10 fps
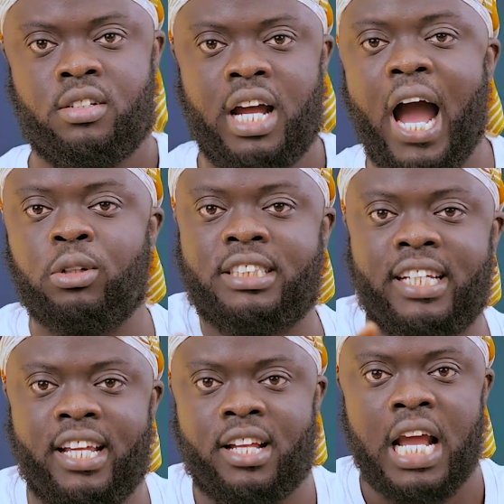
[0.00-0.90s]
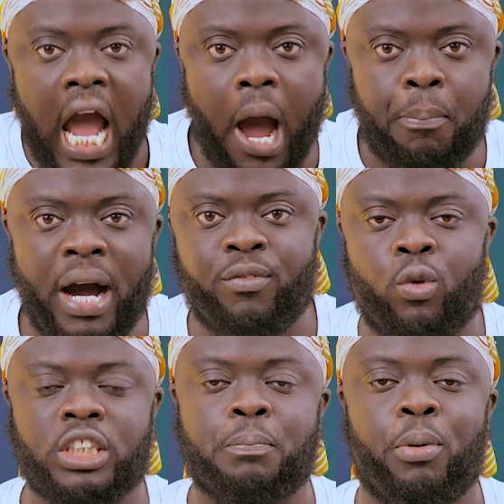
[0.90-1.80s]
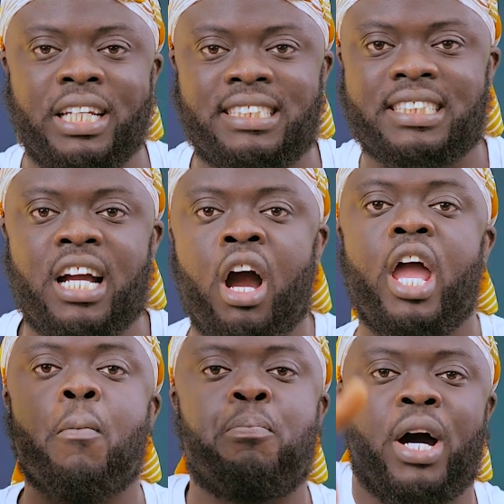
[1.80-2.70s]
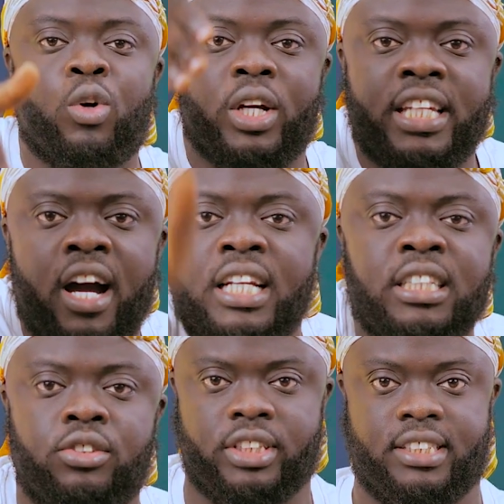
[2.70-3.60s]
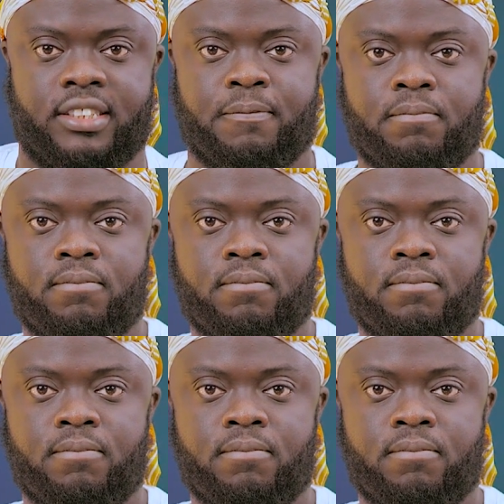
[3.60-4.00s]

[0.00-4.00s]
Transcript: out there above what political and parochial interest.